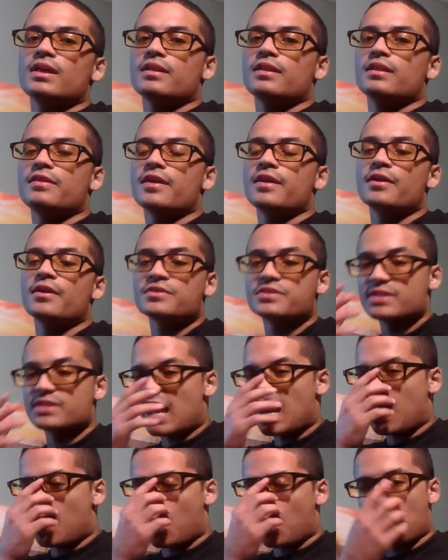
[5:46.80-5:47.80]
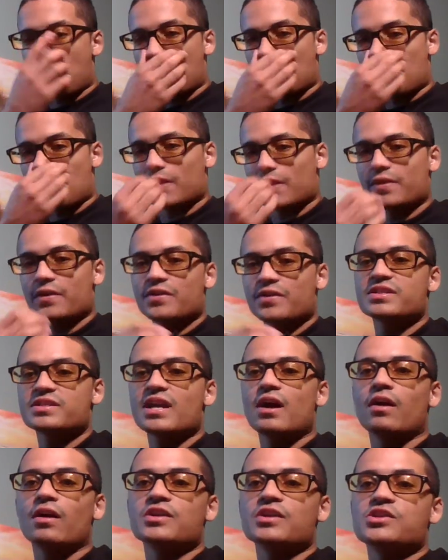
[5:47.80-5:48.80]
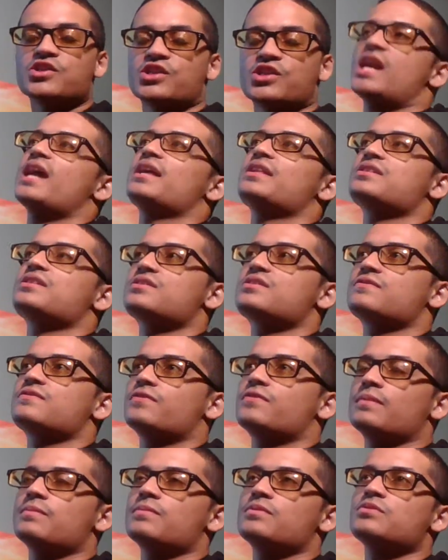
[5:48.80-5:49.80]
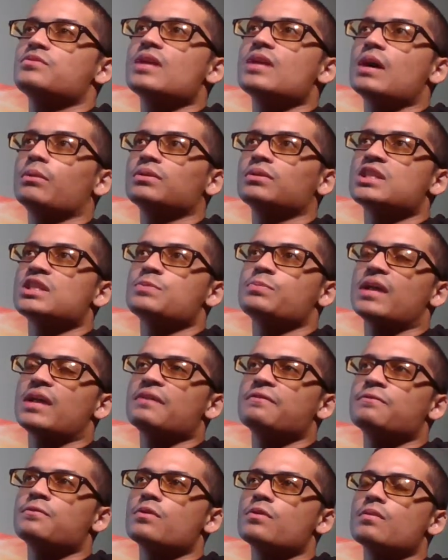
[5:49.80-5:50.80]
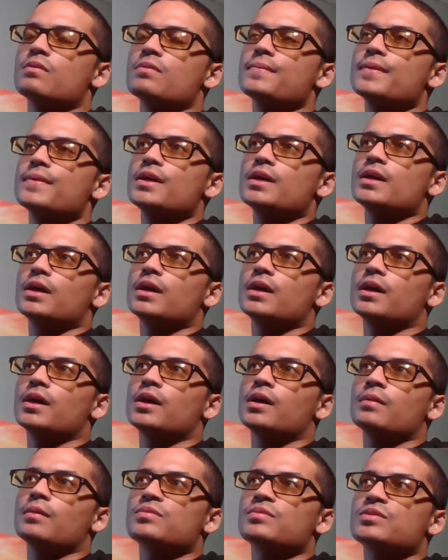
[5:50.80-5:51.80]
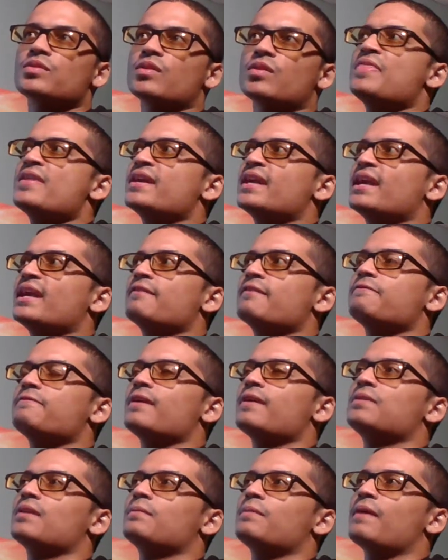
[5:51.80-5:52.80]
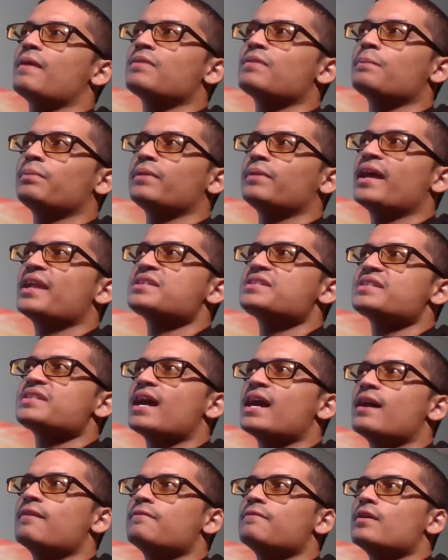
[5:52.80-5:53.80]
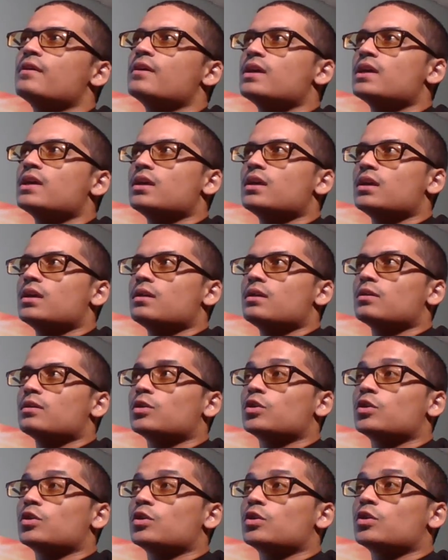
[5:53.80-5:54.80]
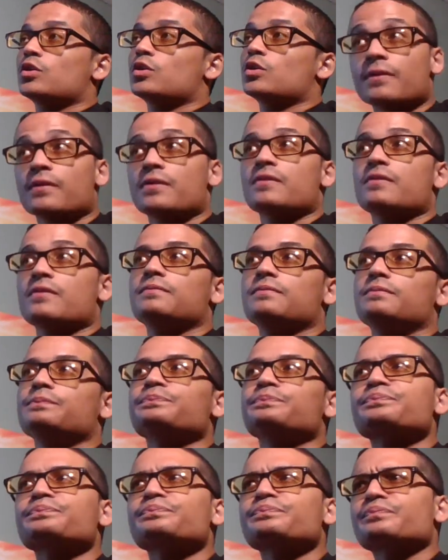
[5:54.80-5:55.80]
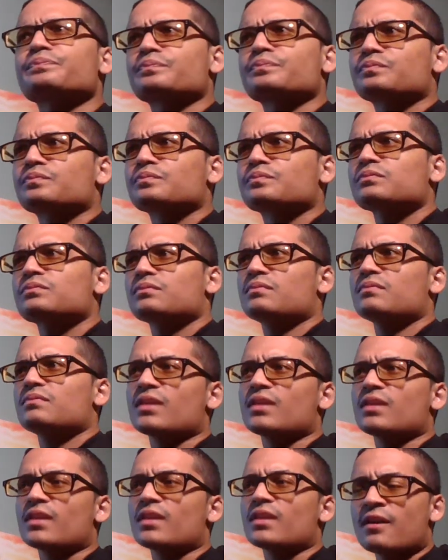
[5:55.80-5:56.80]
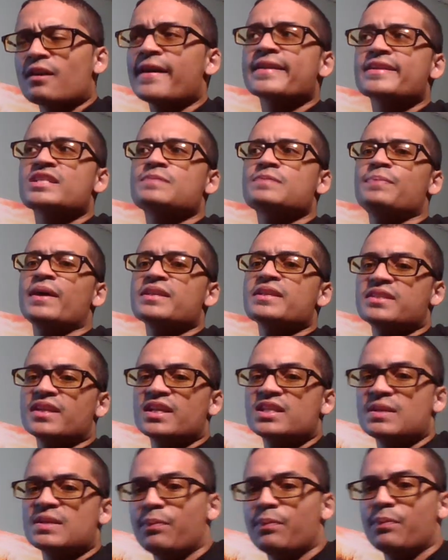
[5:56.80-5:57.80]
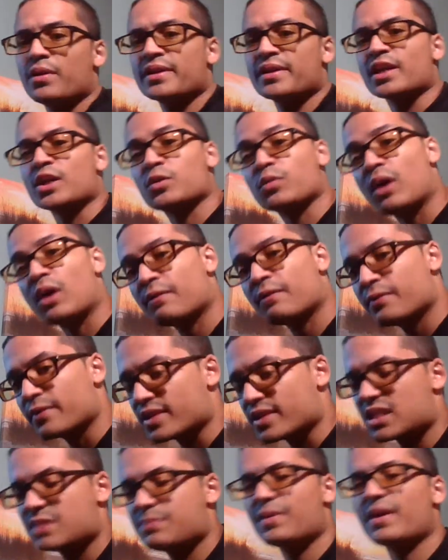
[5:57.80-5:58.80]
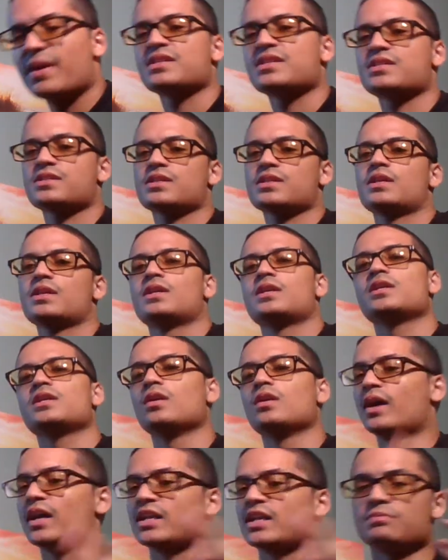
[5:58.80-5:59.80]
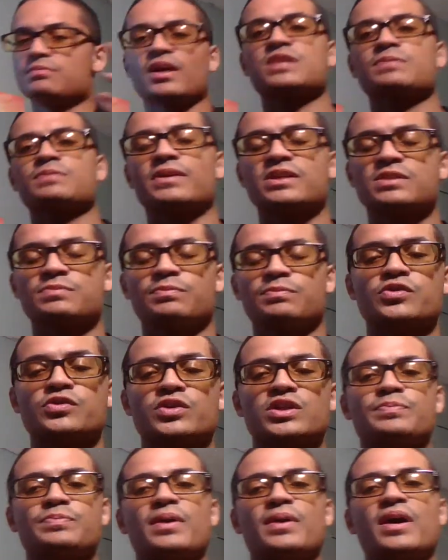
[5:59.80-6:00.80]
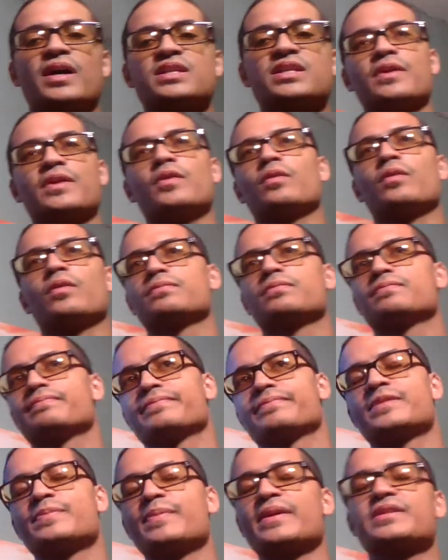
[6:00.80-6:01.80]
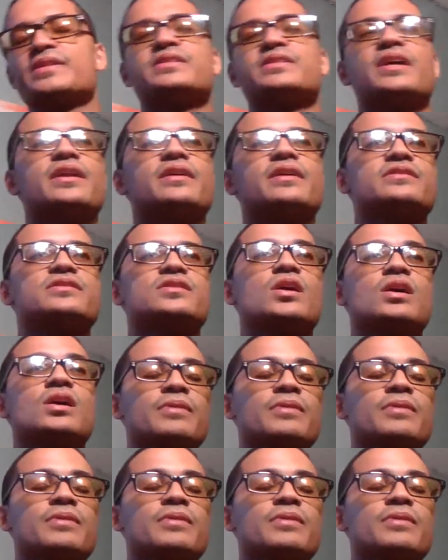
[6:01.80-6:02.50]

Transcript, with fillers: There's now there's now a chance for them to do that with this platform. Um, so I think if if if the plan is to have Crawford fight as Spence, then it's important to get Crawford and Spence, you know, as much exposure as possible. I know Spence is not a top